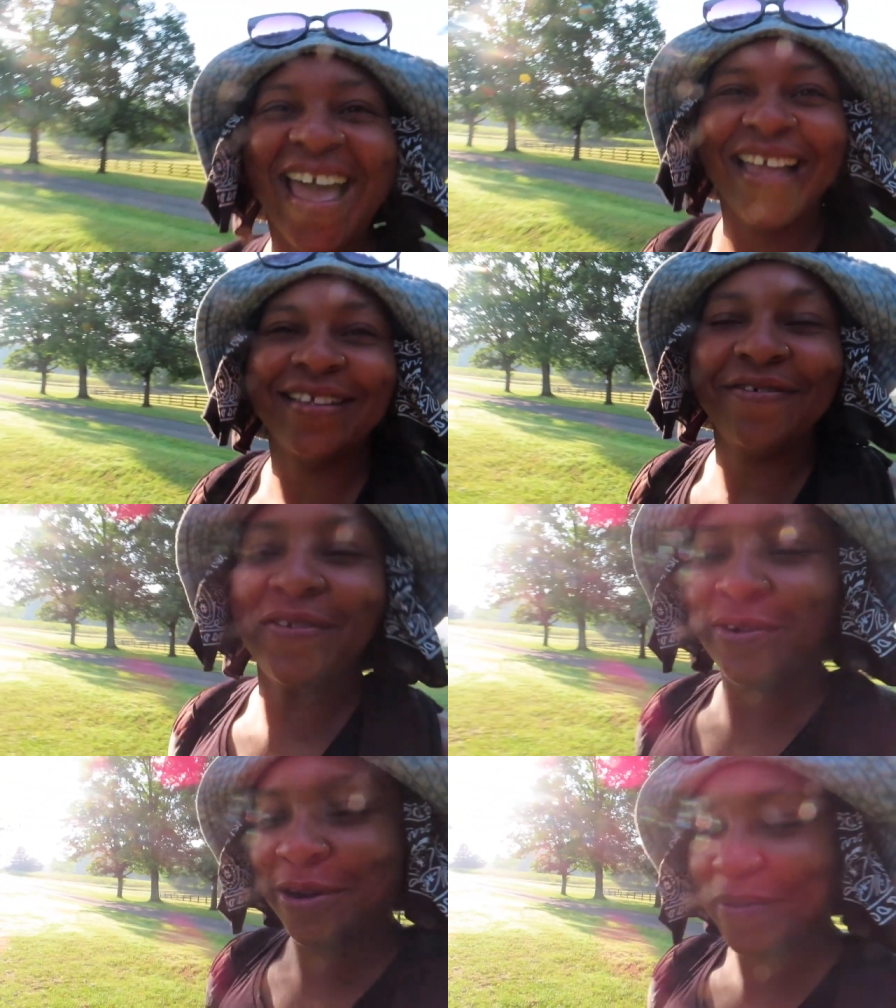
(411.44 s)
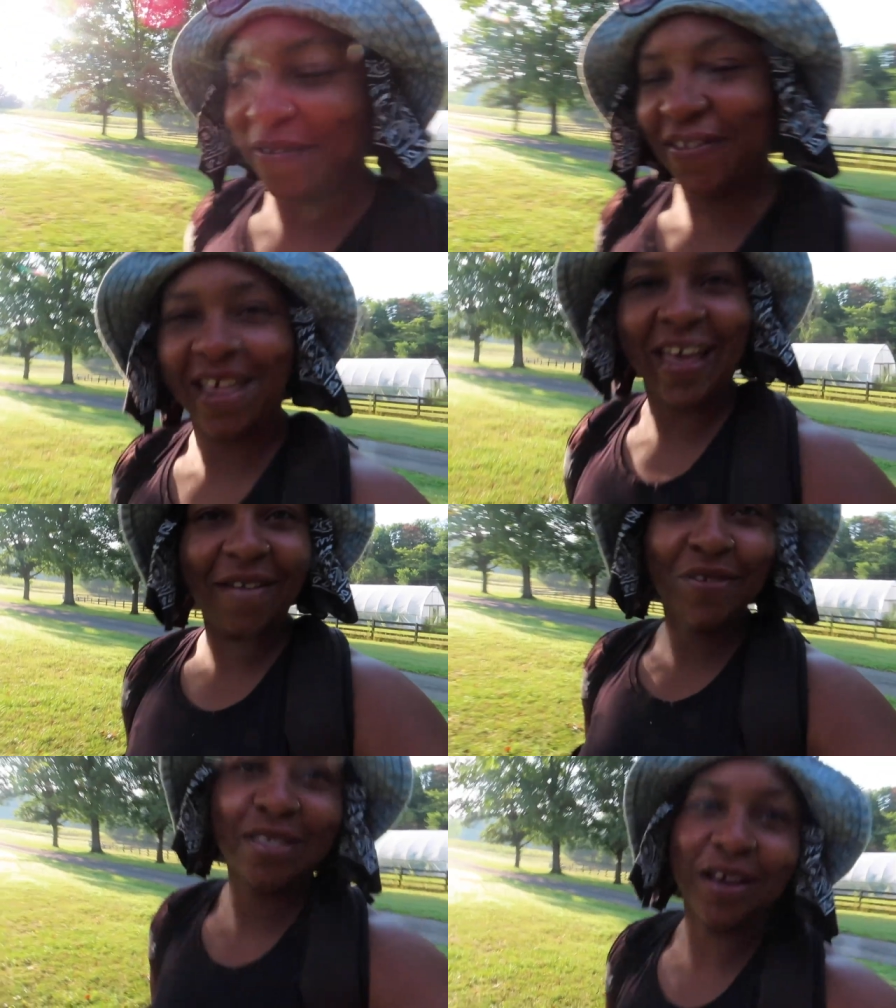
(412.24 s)
at the farm, I feel like I
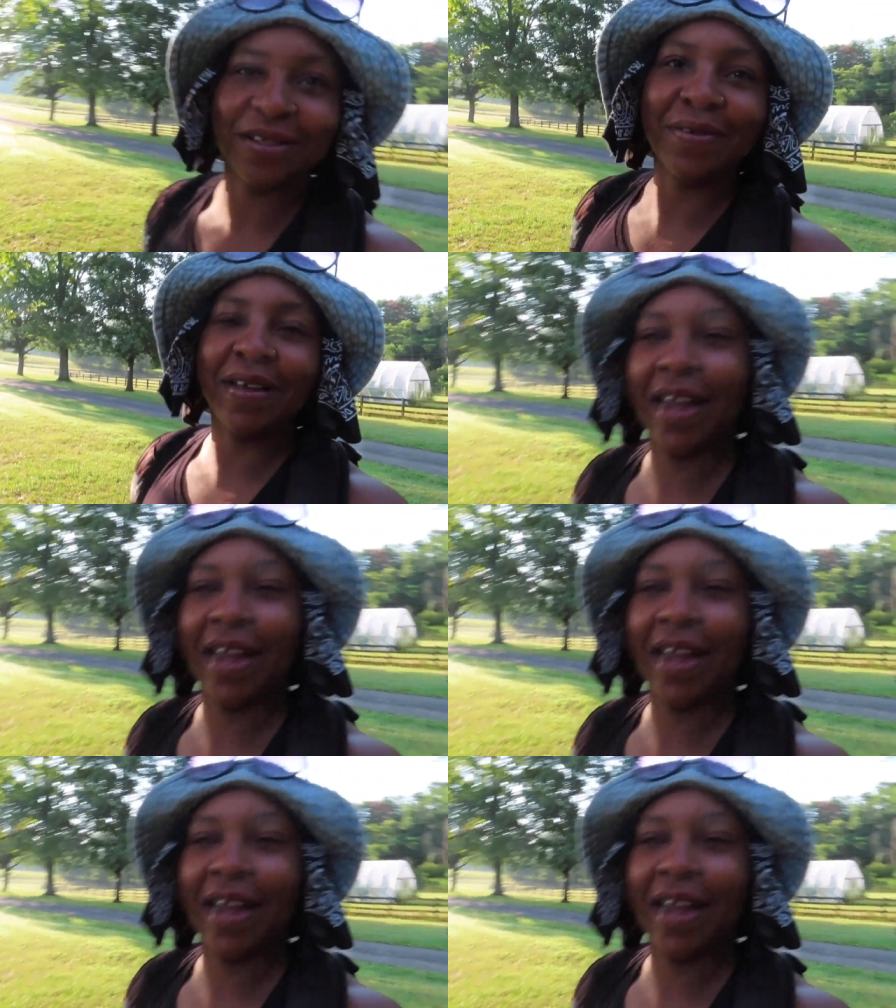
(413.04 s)
haven't talked on